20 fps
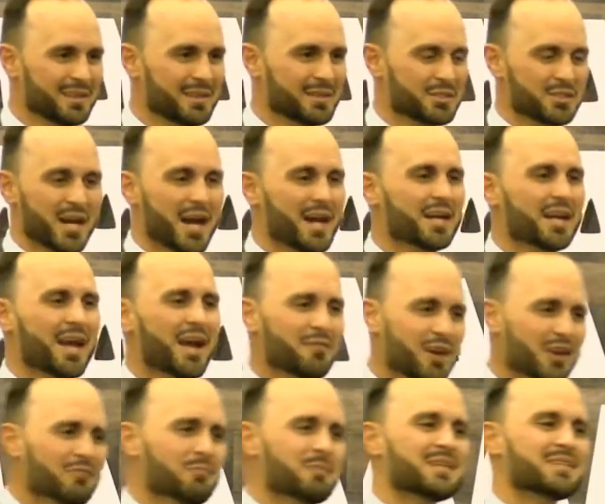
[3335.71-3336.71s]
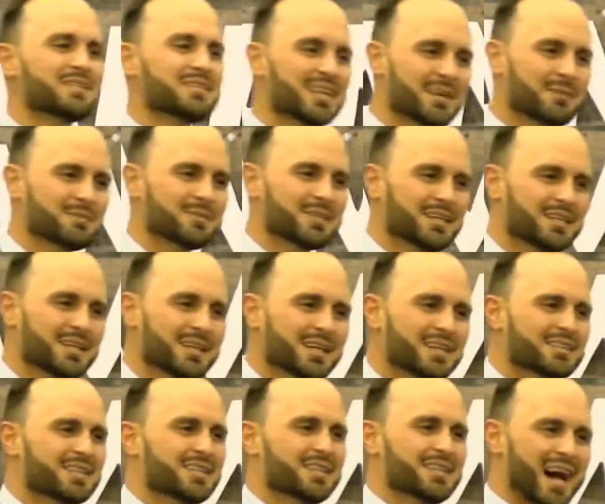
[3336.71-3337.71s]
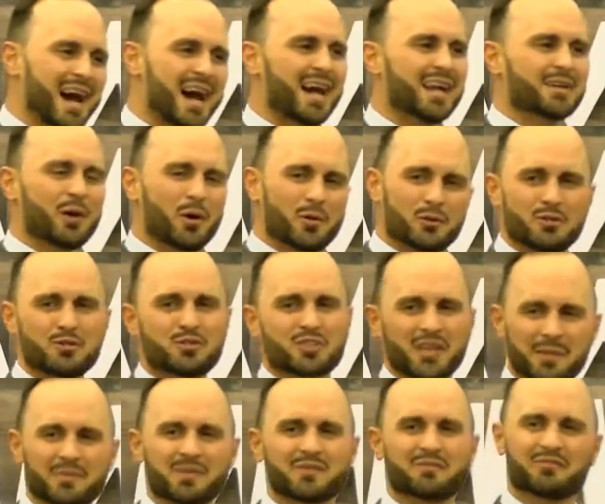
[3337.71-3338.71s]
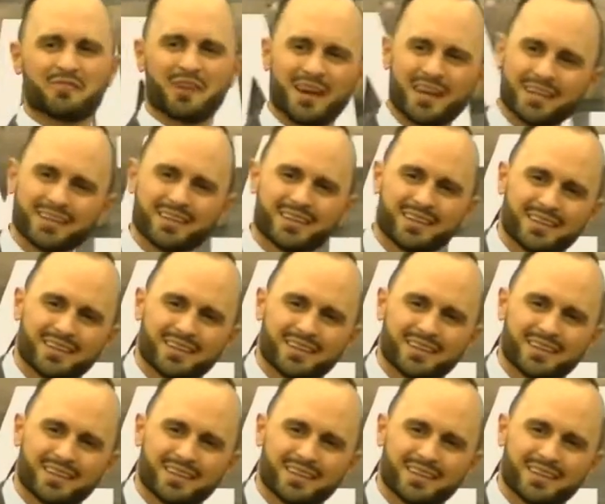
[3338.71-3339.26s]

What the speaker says: There's not. Have you ever been tempted to not go do something fun?